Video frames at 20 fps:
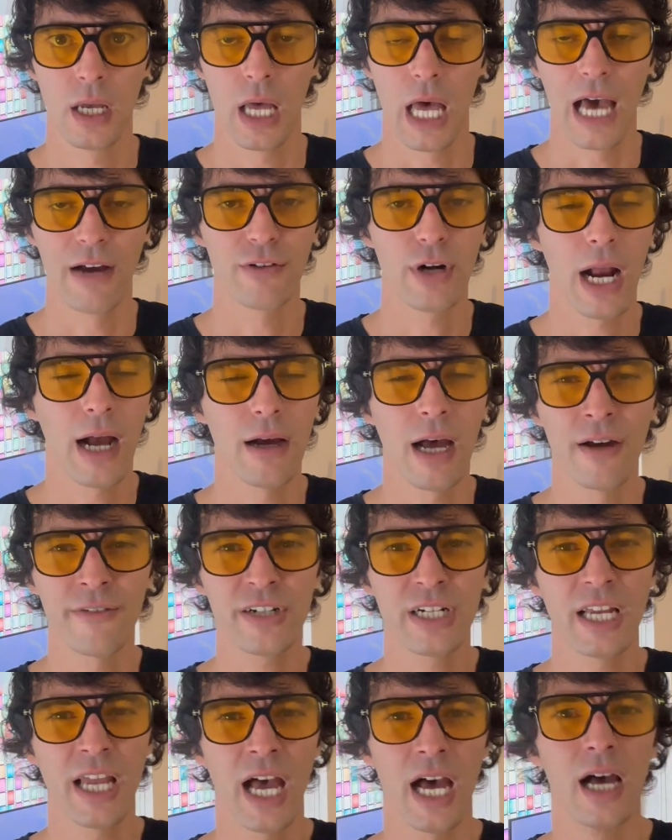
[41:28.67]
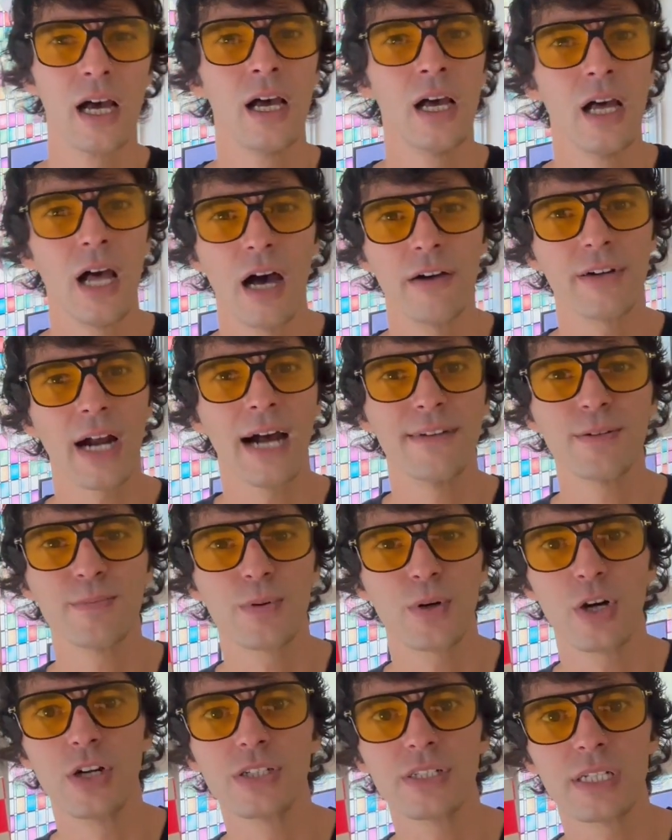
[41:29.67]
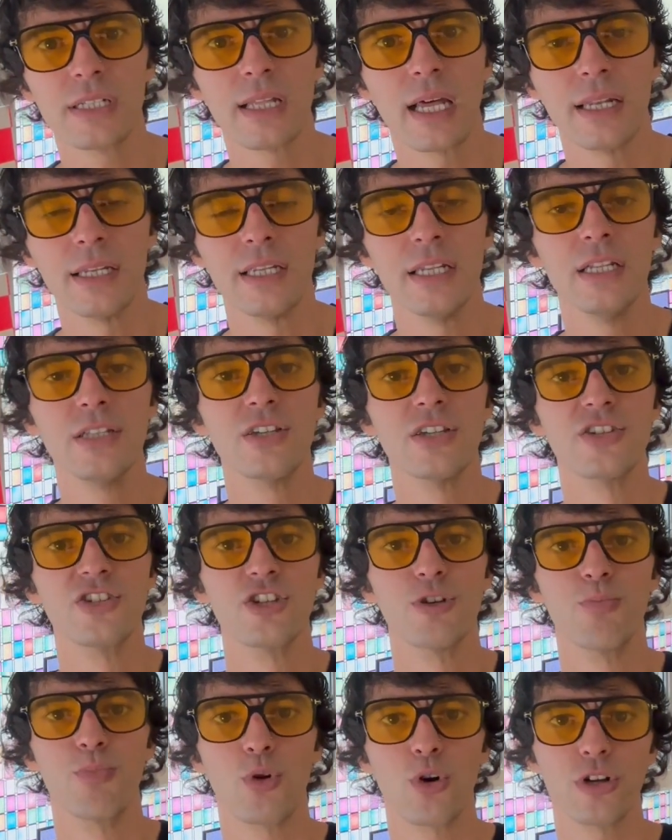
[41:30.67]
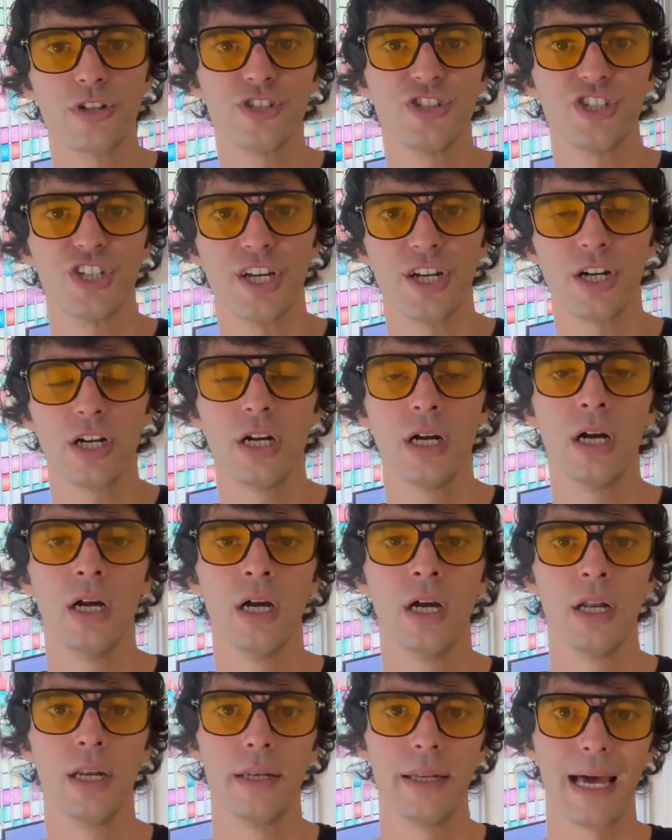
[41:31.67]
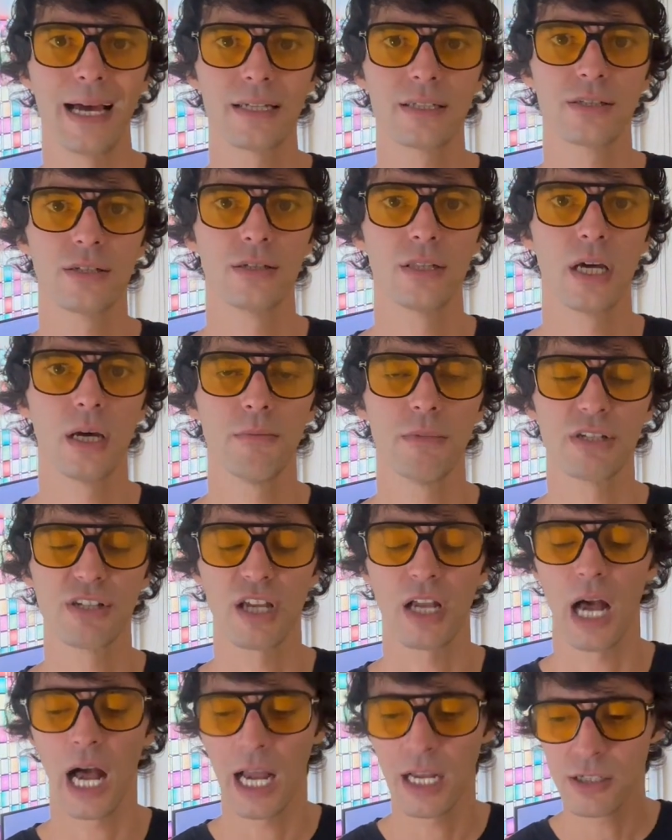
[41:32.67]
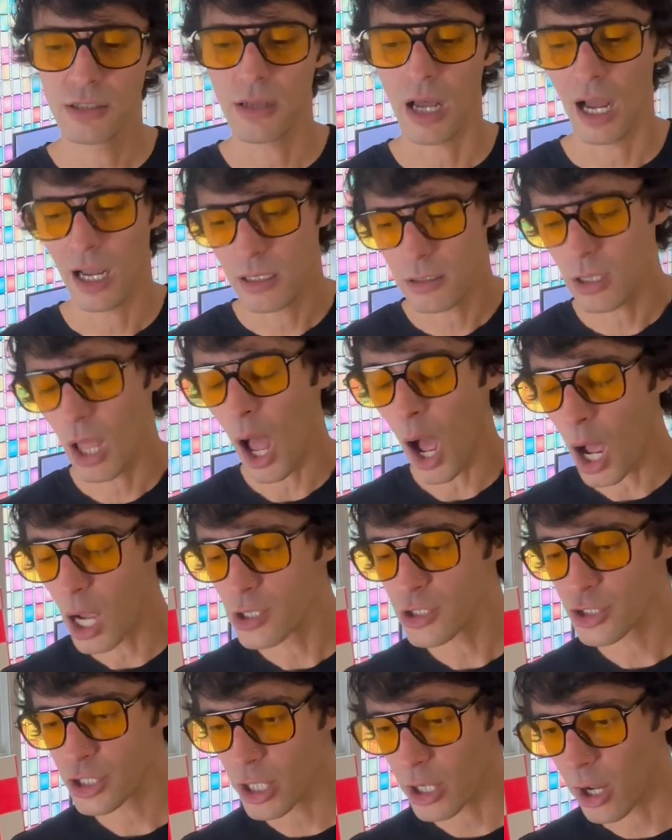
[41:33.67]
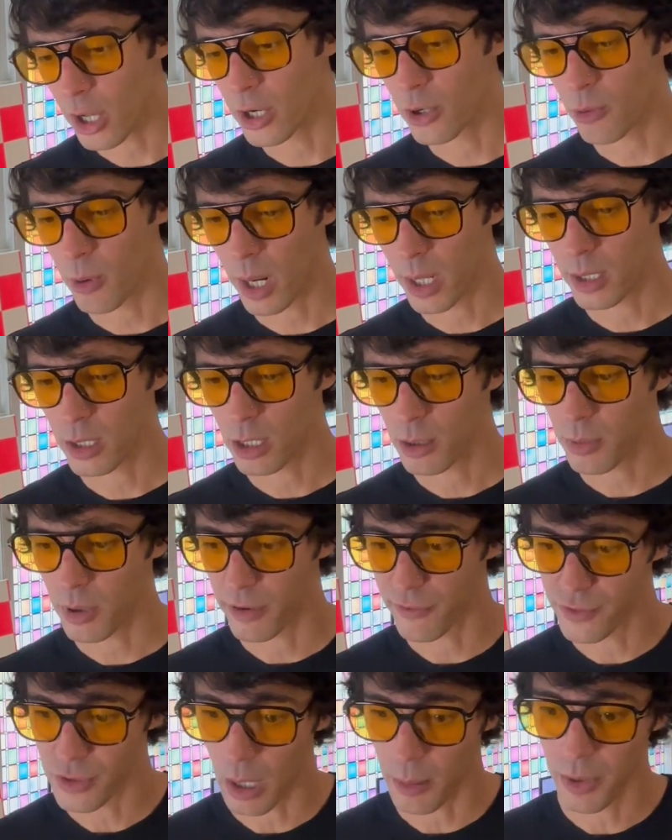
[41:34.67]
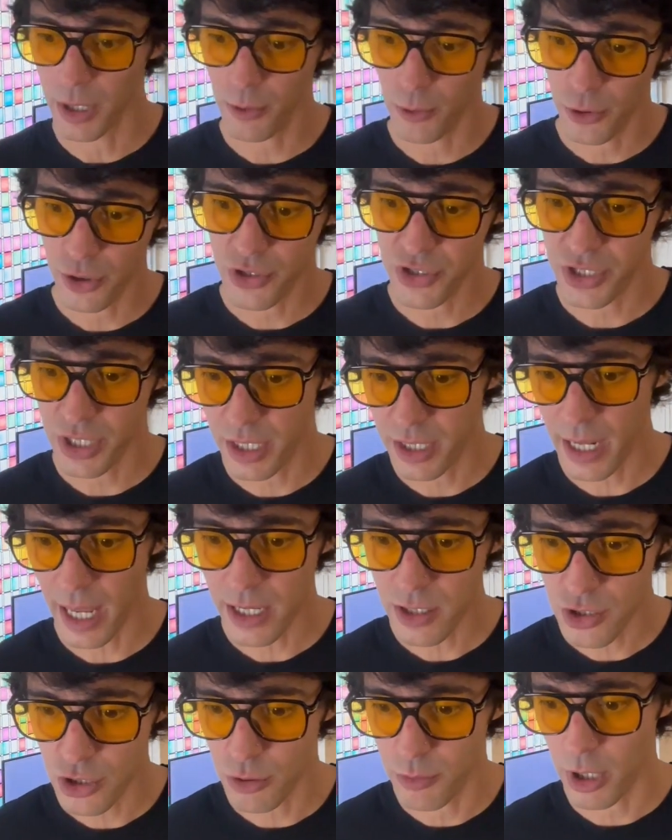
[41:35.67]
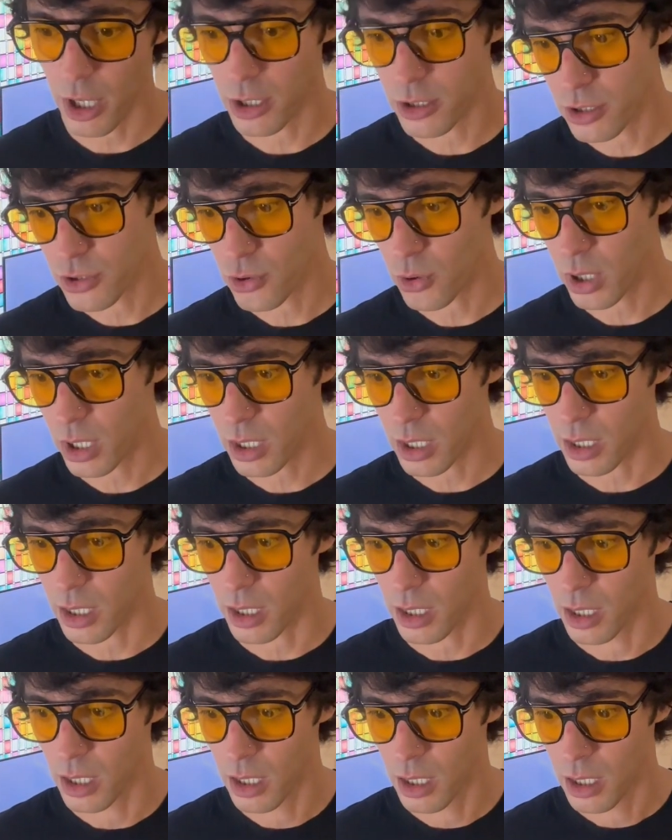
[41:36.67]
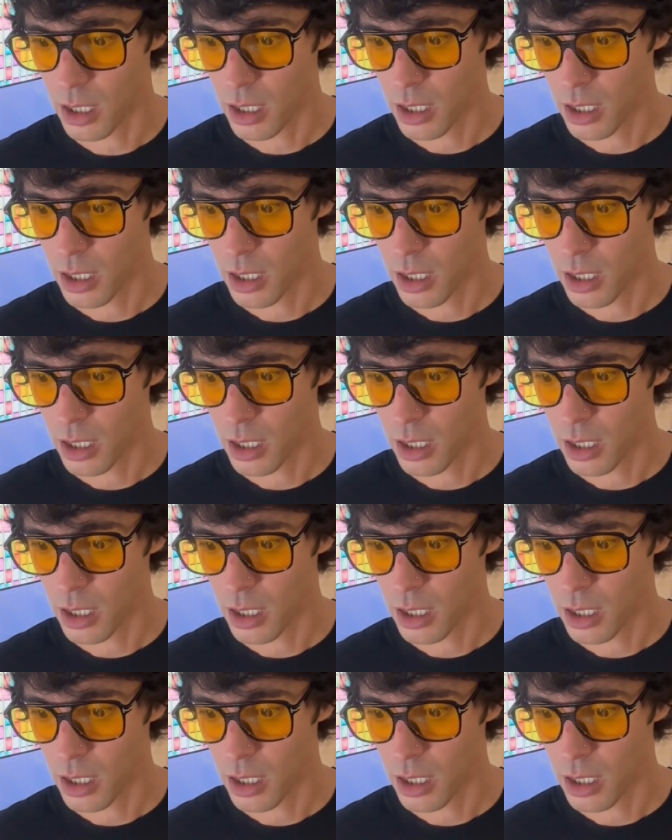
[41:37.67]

Ever, ever, yeah, ever have a person that needs a support shitter? next to them is like, I, I, yeah, I shit on a regular, but if somebody were to sit next to me on the toilet,